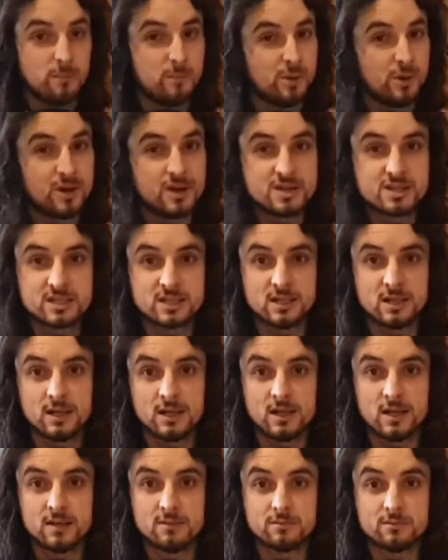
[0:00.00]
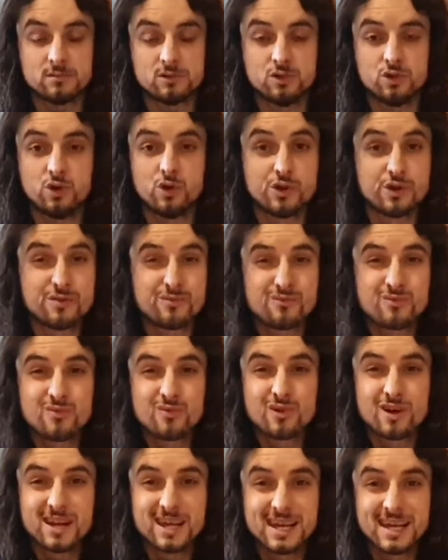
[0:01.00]
Personally, couldn't
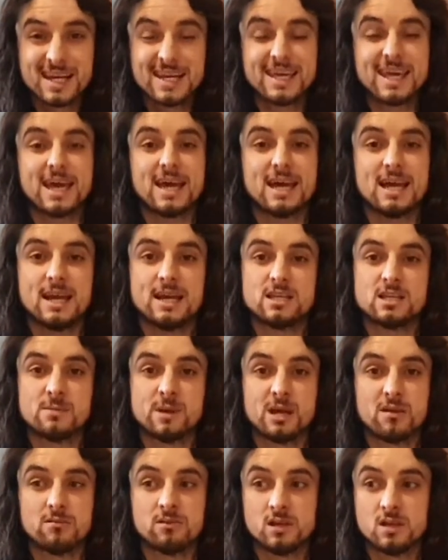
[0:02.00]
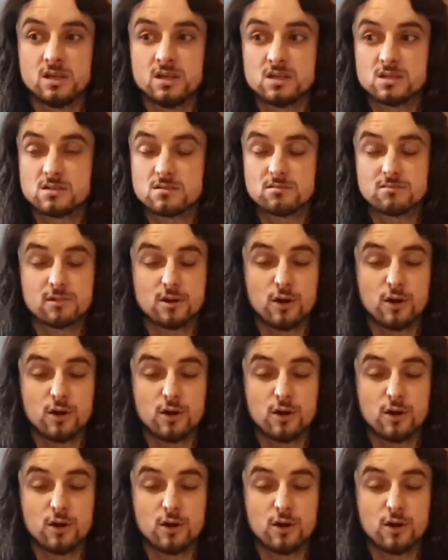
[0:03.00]
really care less about these.